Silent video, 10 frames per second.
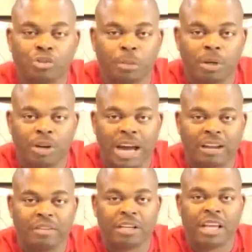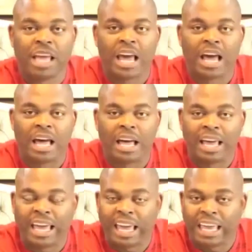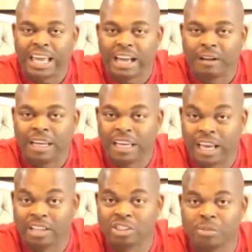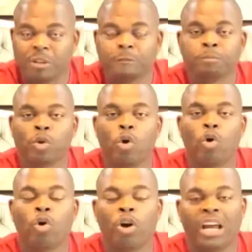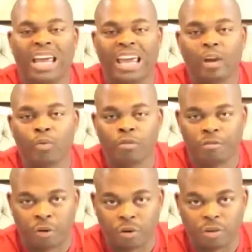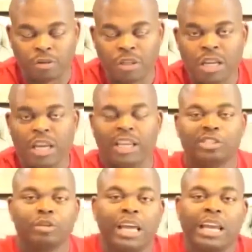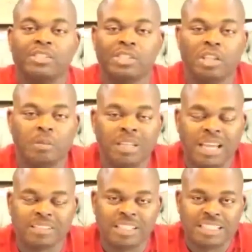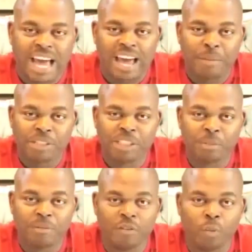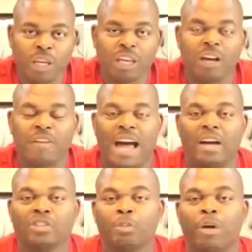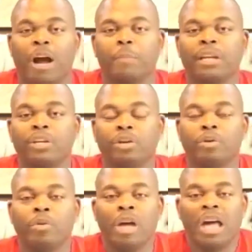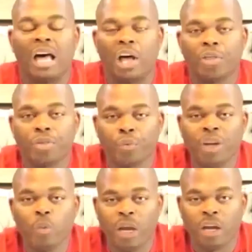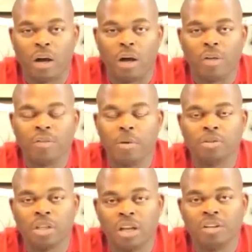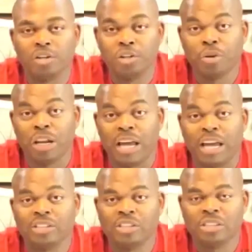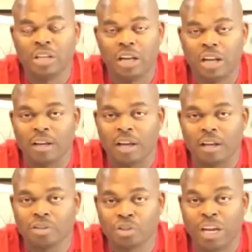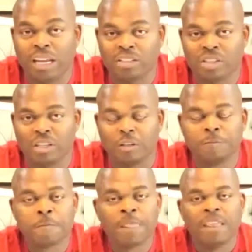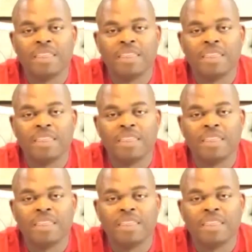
distributor out of it, a customer, or a referral. And so, ladies and gentlemen, that's the diamond tip of the week of how to properly do a three-way call, the most underutilized training skill